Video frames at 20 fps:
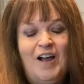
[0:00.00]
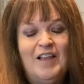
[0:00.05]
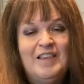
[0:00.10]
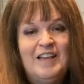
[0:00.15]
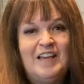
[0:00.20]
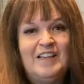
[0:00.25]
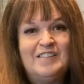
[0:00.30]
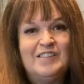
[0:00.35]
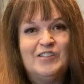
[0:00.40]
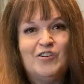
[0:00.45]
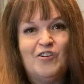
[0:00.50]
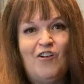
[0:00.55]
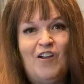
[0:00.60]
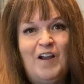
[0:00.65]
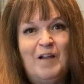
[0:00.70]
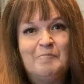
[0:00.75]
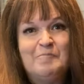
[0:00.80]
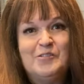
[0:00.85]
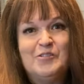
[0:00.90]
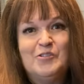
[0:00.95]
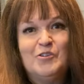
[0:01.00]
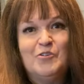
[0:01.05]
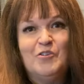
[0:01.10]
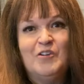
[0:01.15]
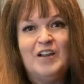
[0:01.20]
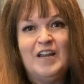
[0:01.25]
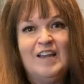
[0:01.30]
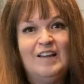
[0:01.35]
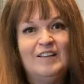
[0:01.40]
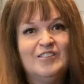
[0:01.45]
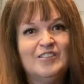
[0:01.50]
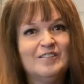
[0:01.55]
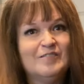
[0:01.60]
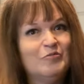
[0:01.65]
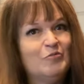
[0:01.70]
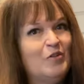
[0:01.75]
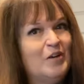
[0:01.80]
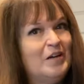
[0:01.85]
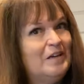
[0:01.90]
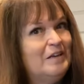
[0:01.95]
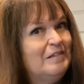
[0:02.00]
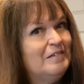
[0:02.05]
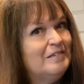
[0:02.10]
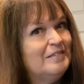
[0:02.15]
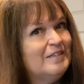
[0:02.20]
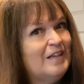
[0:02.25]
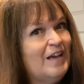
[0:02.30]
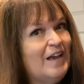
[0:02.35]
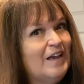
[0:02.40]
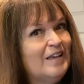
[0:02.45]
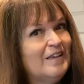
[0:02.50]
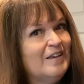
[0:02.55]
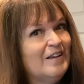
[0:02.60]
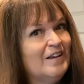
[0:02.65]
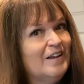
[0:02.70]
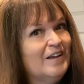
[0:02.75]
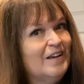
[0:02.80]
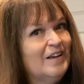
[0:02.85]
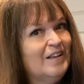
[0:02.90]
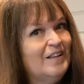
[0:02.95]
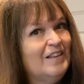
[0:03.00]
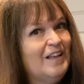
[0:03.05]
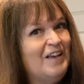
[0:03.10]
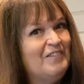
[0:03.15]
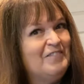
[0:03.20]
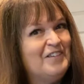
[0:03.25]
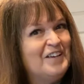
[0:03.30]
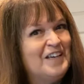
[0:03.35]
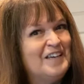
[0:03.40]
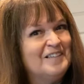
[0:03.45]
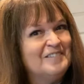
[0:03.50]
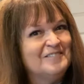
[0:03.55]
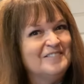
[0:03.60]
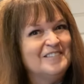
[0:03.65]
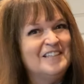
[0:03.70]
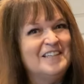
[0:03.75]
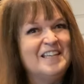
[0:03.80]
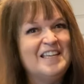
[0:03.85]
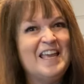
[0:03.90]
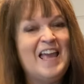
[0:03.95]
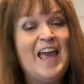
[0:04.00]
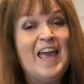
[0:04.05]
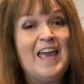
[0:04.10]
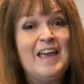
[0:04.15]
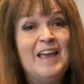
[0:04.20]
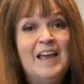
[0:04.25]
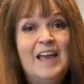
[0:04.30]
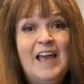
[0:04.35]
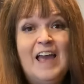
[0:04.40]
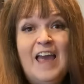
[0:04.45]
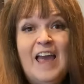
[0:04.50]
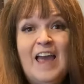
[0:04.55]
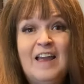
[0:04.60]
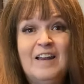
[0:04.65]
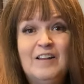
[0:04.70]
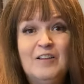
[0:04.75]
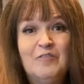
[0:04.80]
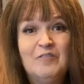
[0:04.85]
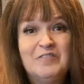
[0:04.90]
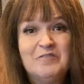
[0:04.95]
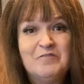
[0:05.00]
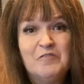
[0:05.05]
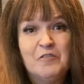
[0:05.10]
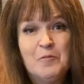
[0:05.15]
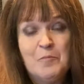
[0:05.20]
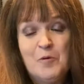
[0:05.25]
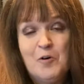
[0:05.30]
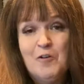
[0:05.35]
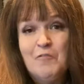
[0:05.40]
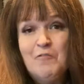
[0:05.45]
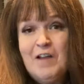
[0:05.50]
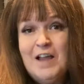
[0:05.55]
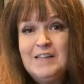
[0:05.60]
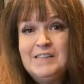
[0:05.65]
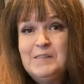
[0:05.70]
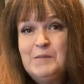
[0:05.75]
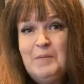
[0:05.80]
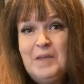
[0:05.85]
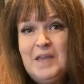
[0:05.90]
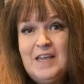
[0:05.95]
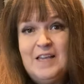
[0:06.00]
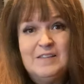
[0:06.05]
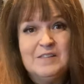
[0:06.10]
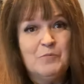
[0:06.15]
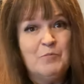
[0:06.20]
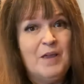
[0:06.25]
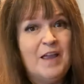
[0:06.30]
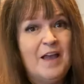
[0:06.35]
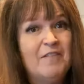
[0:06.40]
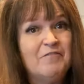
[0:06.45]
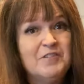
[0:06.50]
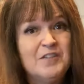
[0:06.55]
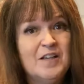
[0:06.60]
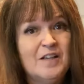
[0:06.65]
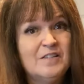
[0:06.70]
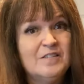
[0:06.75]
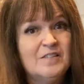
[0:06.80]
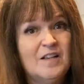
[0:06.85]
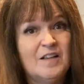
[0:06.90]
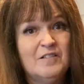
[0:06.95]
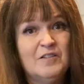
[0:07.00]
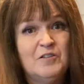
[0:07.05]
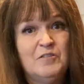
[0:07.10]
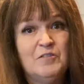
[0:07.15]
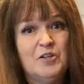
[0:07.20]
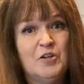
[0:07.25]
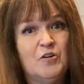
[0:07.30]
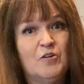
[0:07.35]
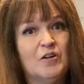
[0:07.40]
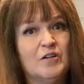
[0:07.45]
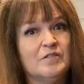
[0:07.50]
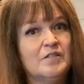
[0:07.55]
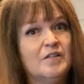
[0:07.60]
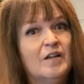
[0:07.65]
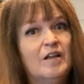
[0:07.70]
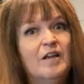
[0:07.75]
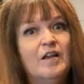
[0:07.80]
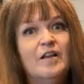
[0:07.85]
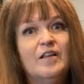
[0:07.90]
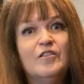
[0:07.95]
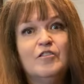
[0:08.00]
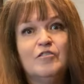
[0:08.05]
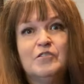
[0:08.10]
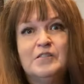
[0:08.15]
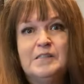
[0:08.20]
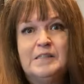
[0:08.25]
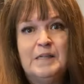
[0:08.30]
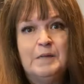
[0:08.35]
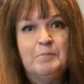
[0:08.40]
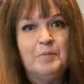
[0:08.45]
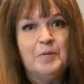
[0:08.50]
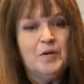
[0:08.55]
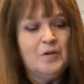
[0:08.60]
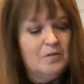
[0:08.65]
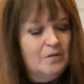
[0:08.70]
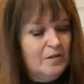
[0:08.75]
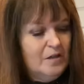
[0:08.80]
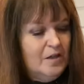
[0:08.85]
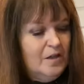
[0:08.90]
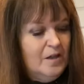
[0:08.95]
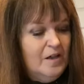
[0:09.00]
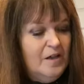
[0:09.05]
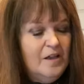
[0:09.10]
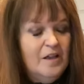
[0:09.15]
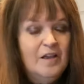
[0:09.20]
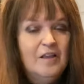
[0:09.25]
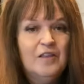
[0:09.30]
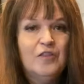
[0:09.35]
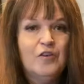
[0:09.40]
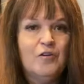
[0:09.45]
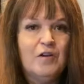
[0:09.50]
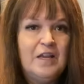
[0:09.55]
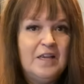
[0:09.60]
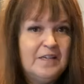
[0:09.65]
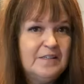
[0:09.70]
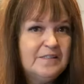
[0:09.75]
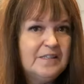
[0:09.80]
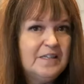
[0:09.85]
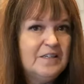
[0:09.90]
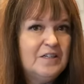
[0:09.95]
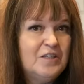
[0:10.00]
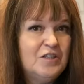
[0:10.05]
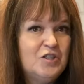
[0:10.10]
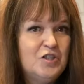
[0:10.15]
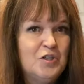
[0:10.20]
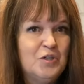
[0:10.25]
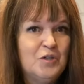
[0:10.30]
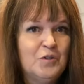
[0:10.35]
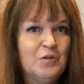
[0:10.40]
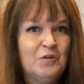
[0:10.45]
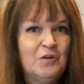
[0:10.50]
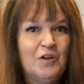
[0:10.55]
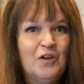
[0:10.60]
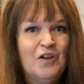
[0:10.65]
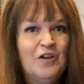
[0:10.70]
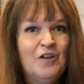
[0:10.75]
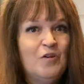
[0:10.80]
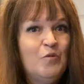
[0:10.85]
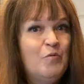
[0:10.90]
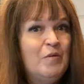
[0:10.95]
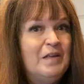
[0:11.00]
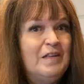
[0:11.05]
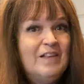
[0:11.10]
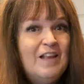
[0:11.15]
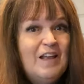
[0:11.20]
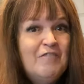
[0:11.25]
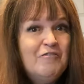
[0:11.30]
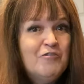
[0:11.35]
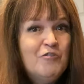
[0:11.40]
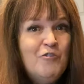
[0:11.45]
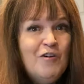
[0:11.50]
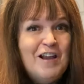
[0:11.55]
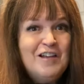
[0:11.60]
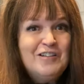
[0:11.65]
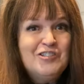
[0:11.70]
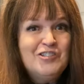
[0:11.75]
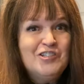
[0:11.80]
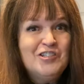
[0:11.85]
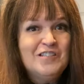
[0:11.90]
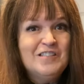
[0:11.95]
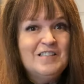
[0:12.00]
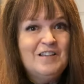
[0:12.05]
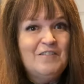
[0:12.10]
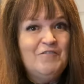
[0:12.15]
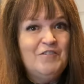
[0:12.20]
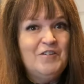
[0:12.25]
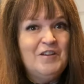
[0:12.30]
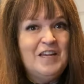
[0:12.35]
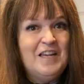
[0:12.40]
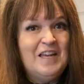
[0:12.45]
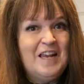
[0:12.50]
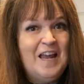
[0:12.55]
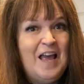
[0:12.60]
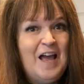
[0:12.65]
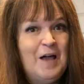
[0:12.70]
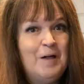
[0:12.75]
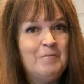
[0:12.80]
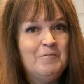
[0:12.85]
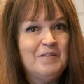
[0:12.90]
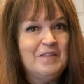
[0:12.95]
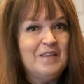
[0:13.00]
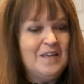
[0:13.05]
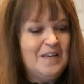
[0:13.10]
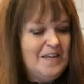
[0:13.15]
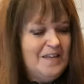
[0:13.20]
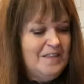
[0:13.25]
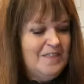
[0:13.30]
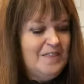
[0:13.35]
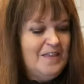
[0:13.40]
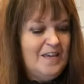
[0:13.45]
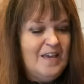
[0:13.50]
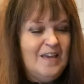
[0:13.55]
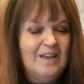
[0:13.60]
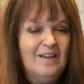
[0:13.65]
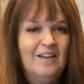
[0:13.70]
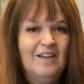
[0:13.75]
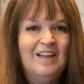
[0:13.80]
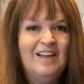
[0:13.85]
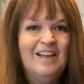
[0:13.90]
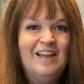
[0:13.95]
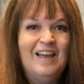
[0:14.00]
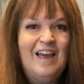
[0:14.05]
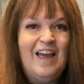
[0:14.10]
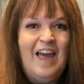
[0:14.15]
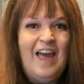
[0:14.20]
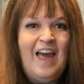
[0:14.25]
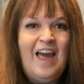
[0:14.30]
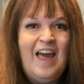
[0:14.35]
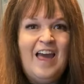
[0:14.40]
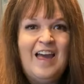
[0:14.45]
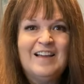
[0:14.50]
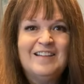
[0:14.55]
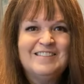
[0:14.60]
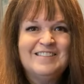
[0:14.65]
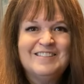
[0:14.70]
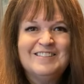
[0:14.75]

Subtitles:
the Instagram story just what it looks like. You're gonna love it. Okay, and for more recipes, we have tons on Lula Girls. They're simple, they're easy to do. We'd love questions if you need help with anything. And